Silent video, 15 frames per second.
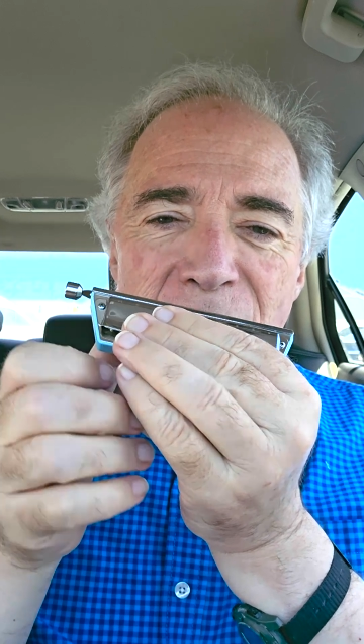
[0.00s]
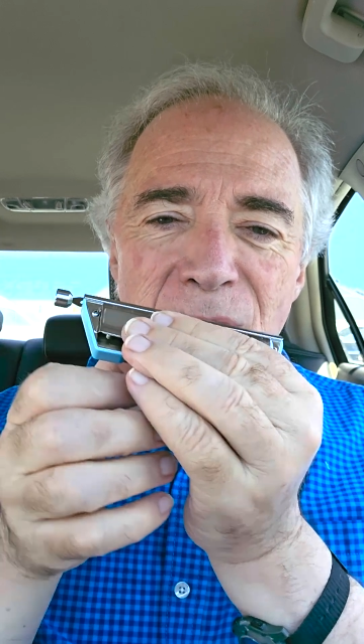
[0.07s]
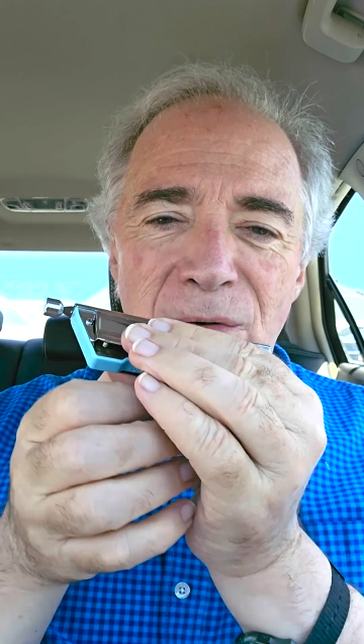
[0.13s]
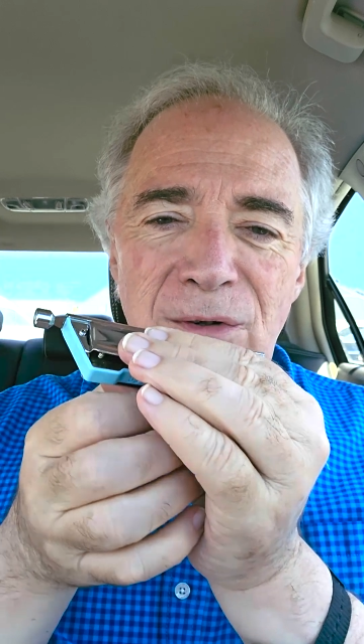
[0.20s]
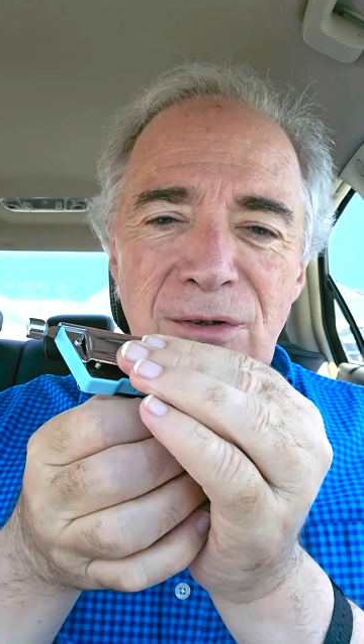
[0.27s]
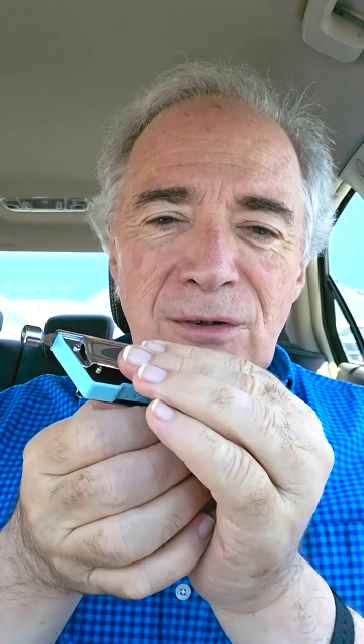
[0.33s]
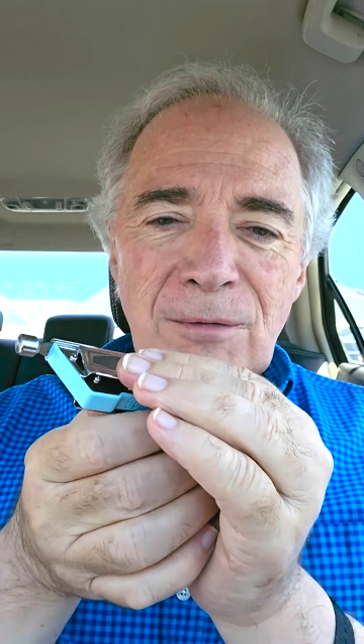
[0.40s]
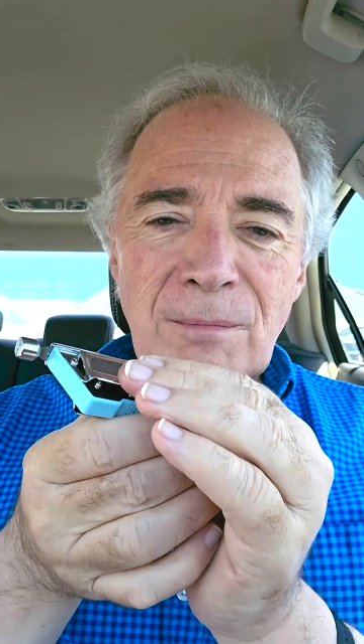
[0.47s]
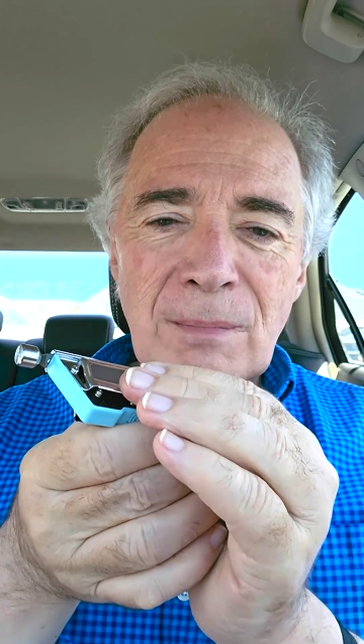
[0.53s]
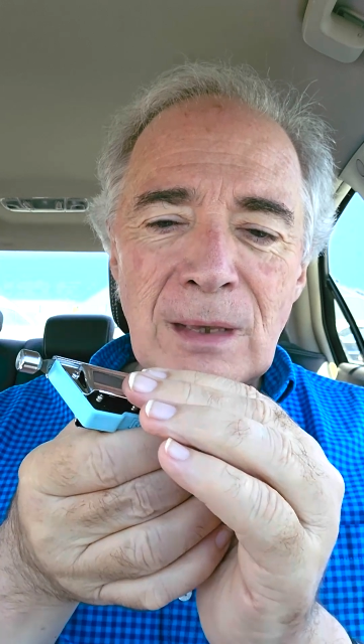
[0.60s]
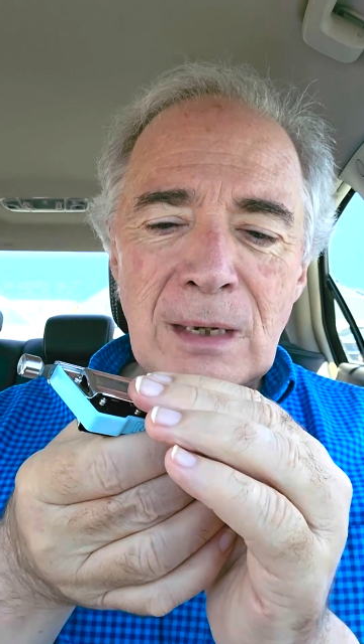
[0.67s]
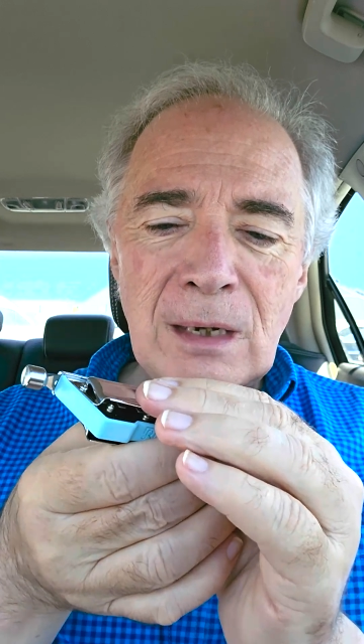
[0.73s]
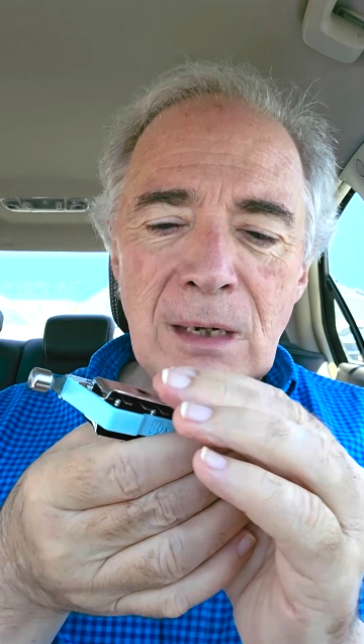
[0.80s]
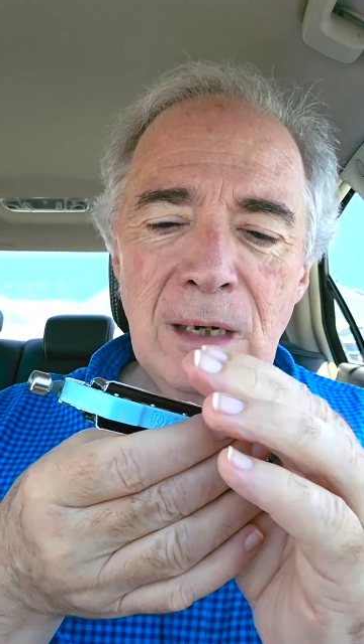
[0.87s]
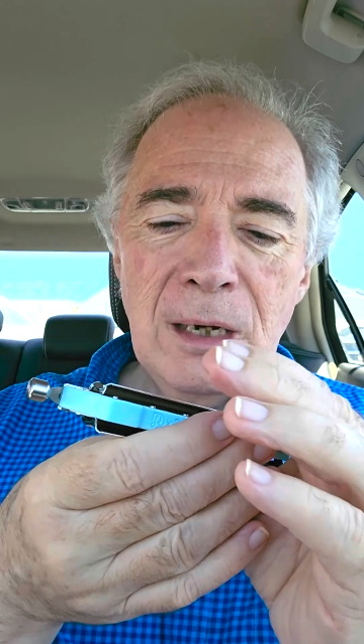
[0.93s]
notes.
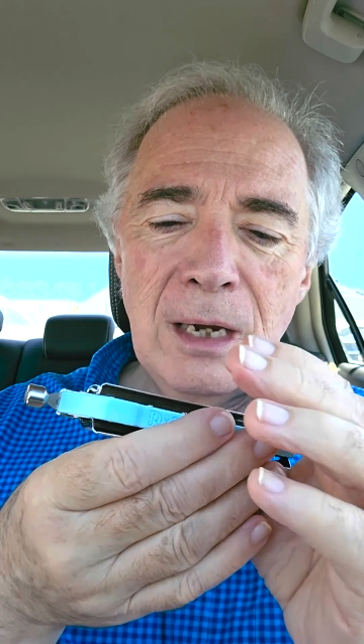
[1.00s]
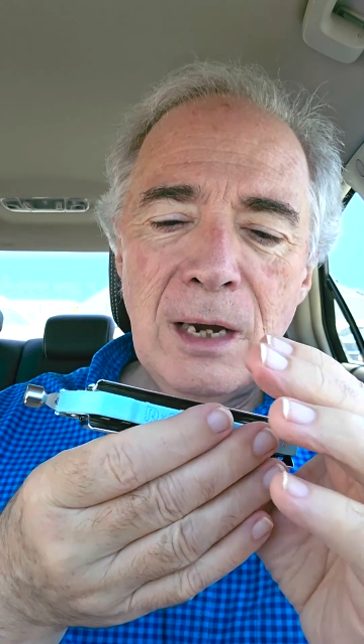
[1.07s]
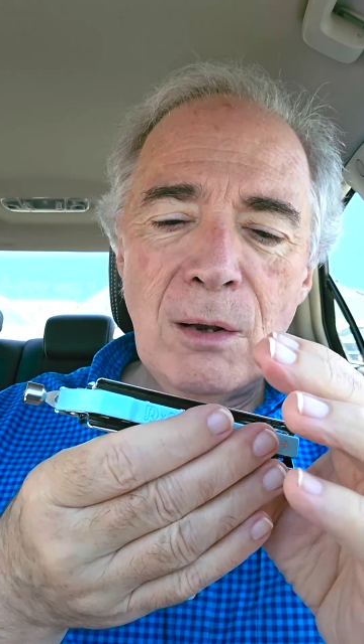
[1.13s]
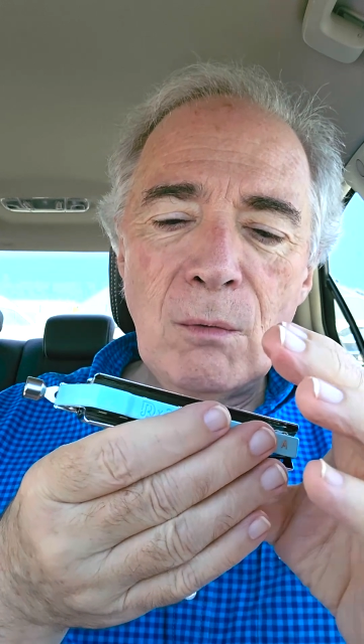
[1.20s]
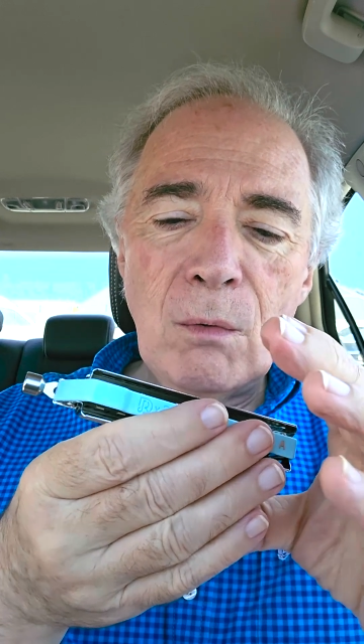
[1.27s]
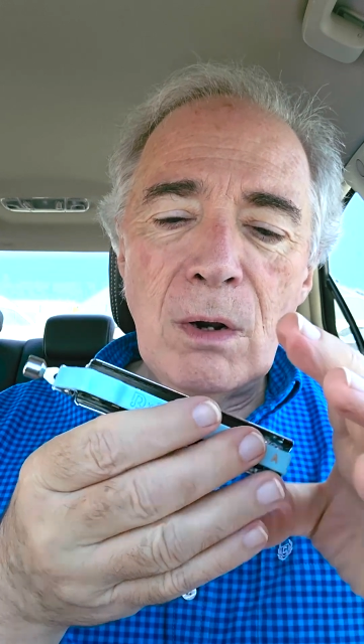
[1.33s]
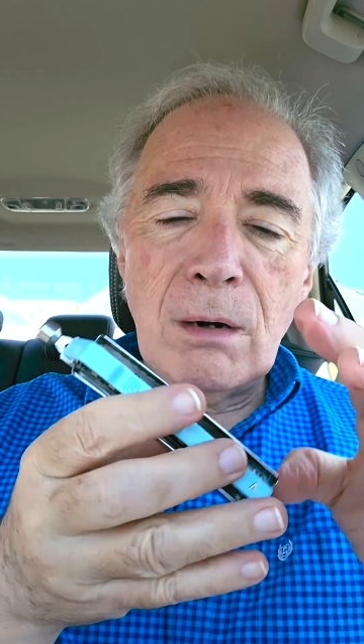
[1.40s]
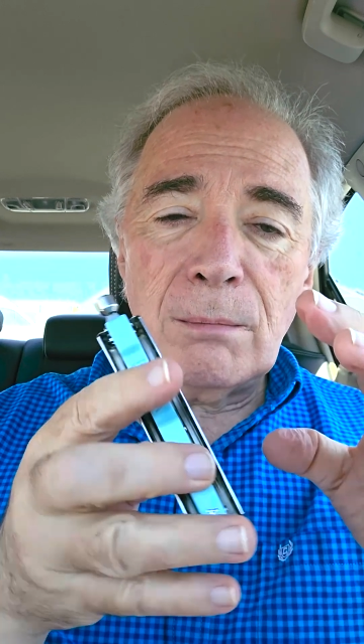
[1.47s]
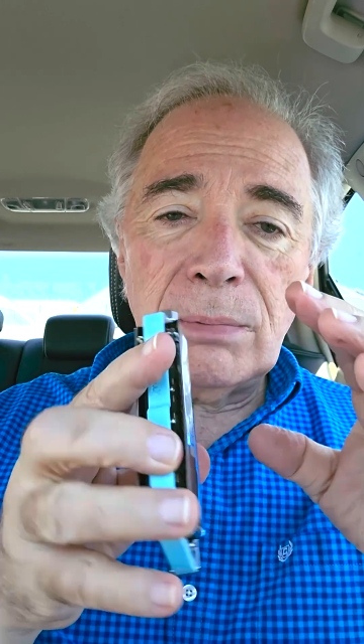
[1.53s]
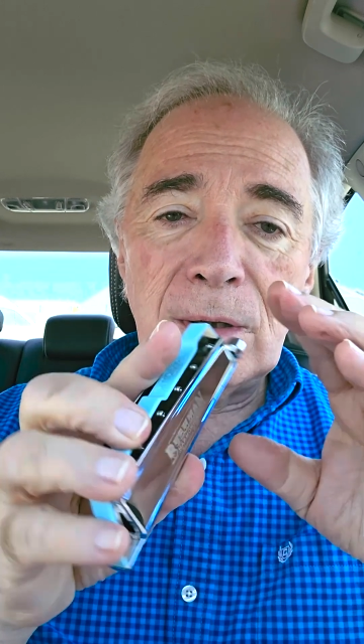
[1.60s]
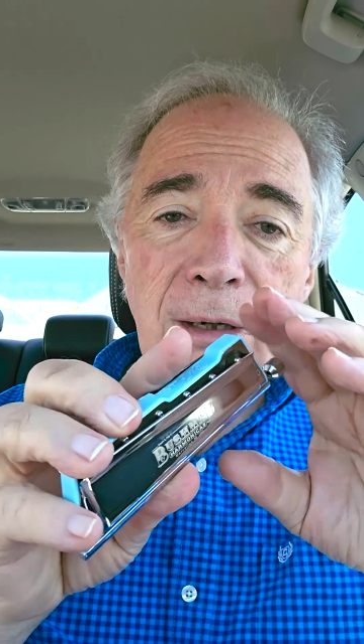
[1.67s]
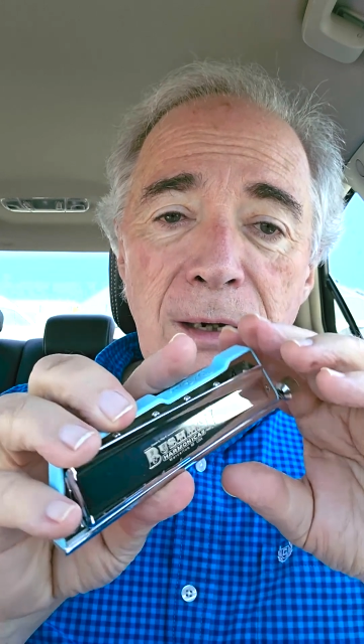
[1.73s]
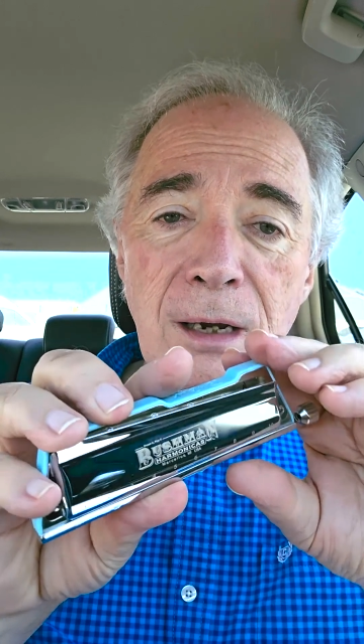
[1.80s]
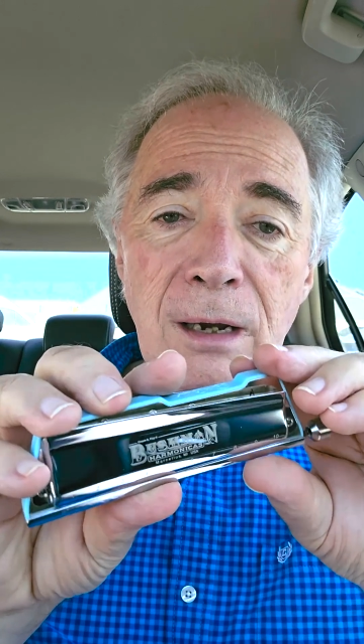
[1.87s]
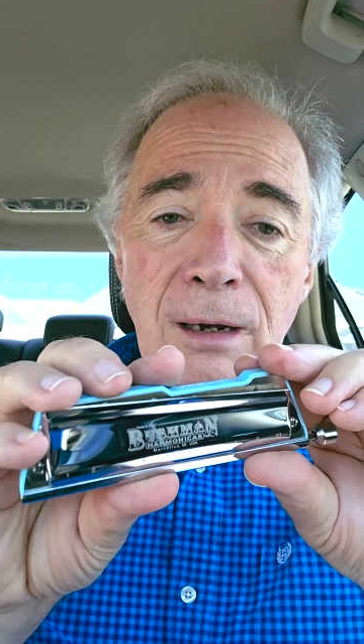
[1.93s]
And what I'm
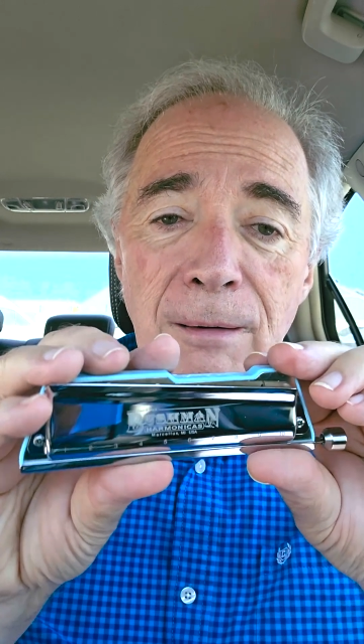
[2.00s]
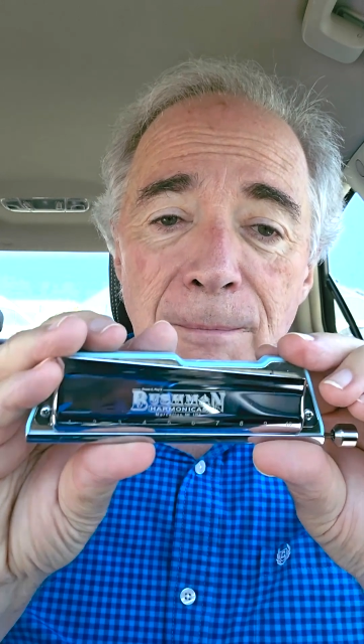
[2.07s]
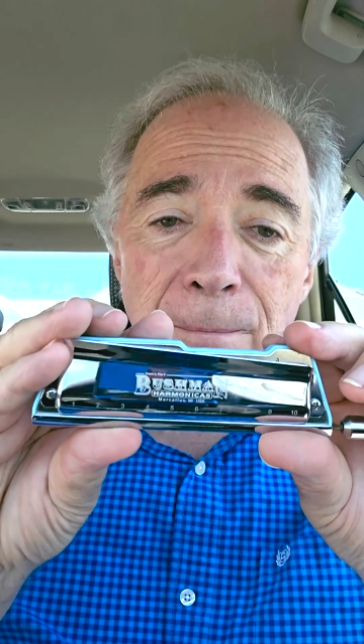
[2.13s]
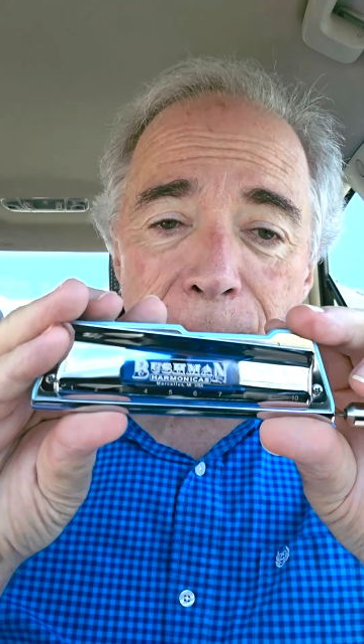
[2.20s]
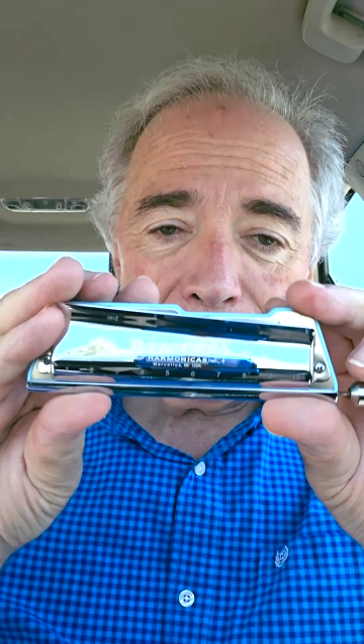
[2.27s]
playing,